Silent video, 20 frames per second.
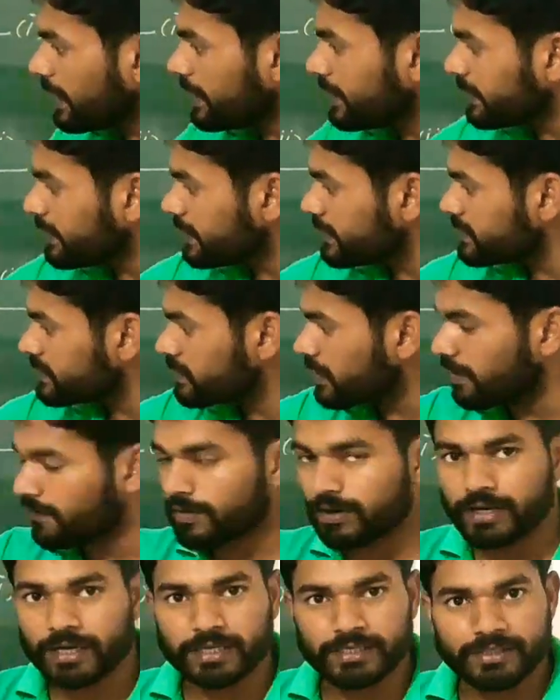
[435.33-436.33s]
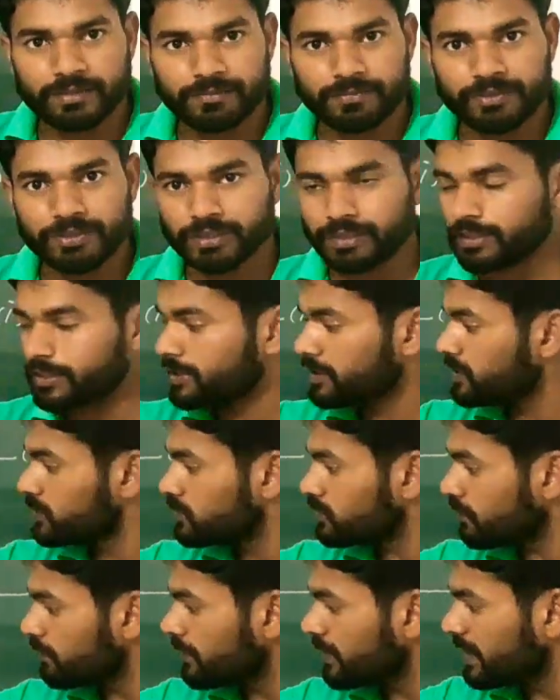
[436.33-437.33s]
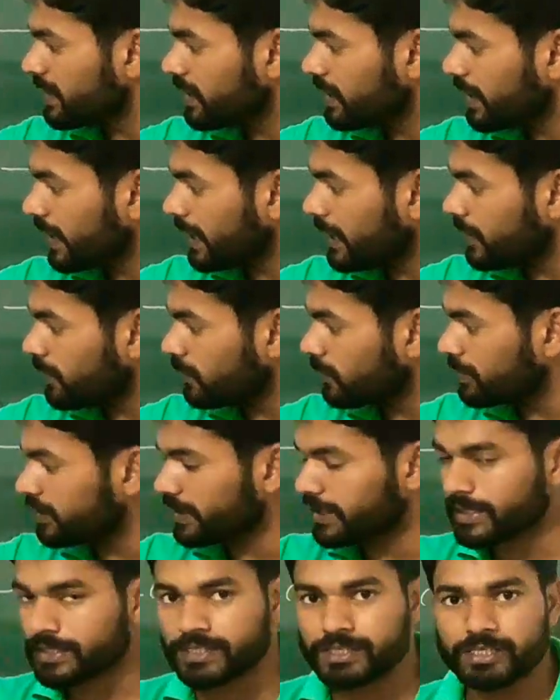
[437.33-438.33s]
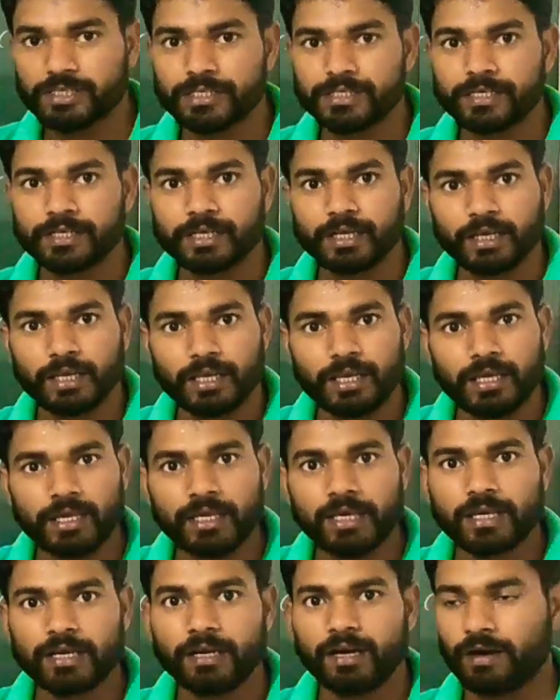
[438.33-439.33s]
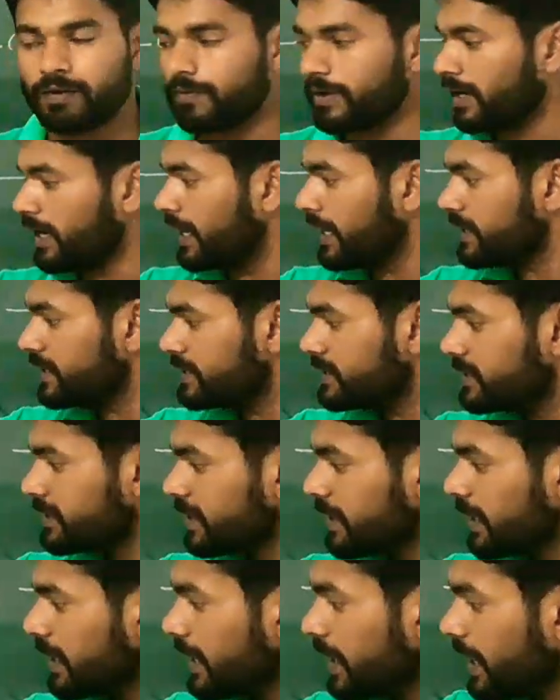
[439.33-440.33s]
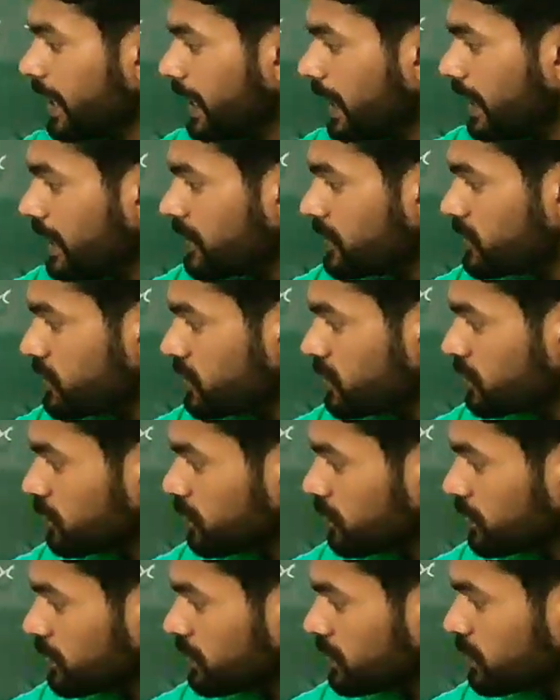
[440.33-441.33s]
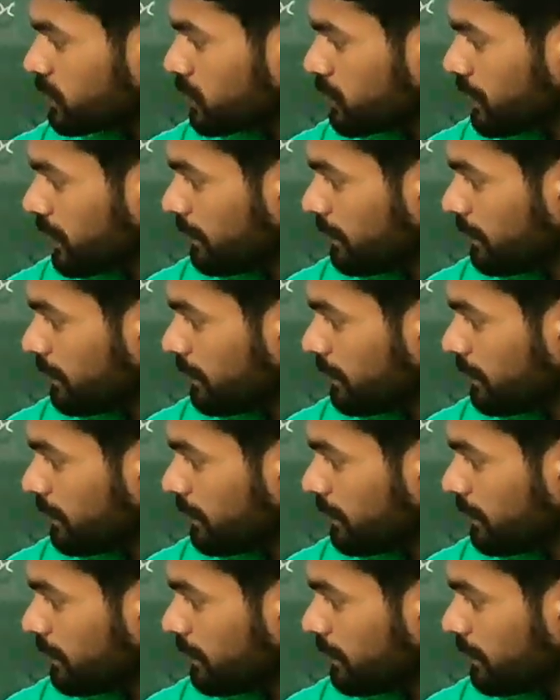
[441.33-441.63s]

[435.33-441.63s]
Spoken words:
it is our assumption, so we cannot consider t in our answer. So to